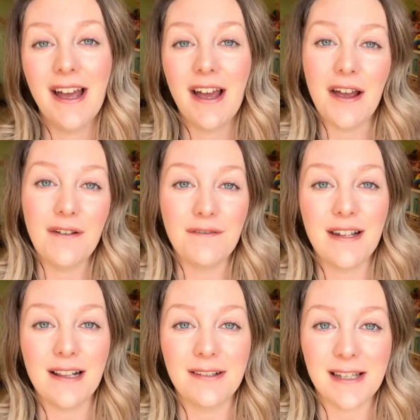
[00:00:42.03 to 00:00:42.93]
Hopefully
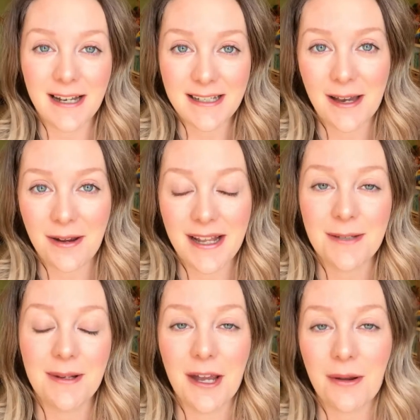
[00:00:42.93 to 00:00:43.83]
it'll die down
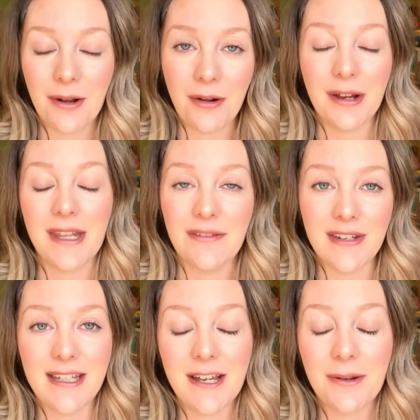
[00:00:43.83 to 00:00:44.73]
as we go along in the
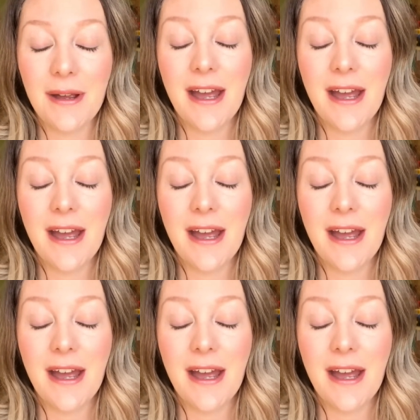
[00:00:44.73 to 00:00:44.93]
video.